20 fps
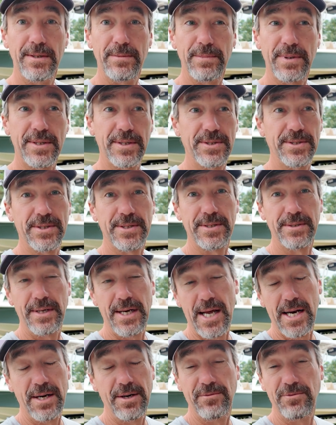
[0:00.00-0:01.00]
because
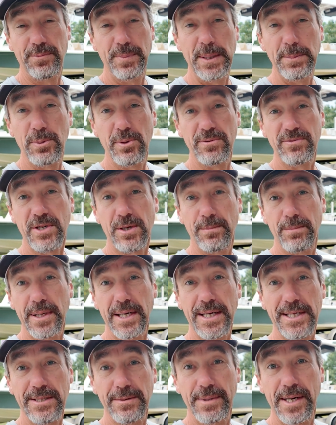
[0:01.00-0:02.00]
not enough people have
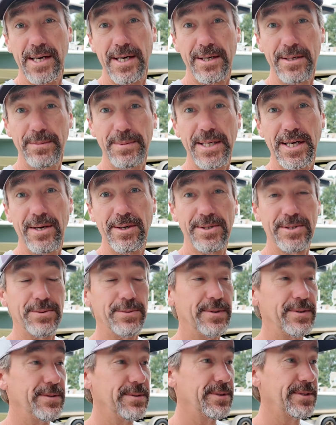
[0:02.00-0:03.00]
complained about it, to be honest with you.